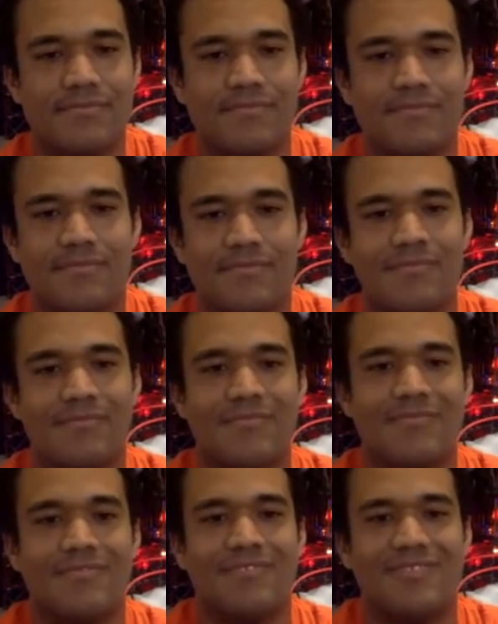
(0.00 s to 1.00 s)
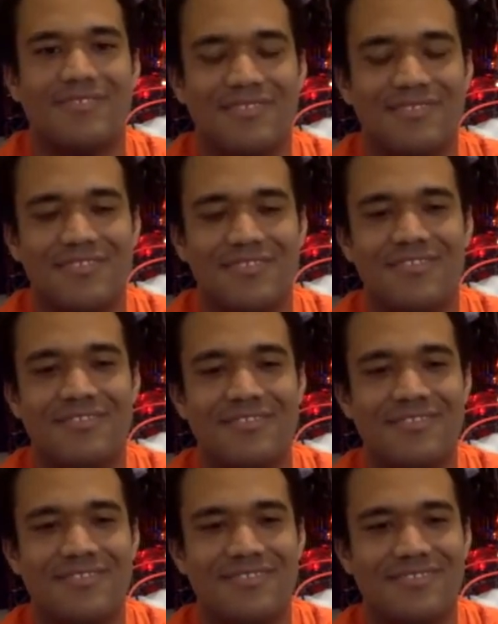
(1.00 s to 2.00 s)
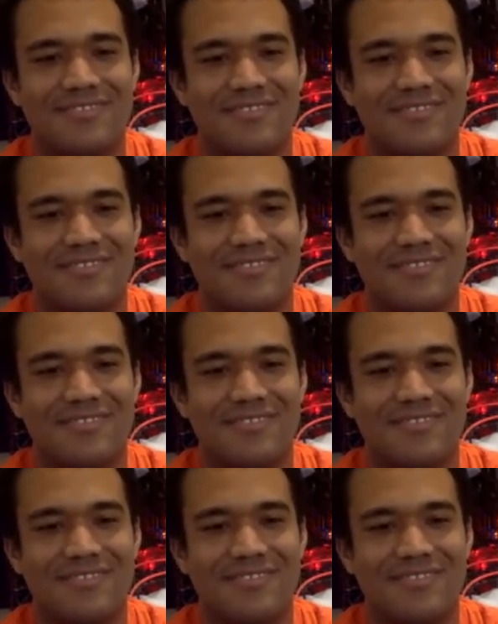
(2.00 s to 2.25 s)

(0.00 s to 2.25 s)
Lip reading: (not speaking)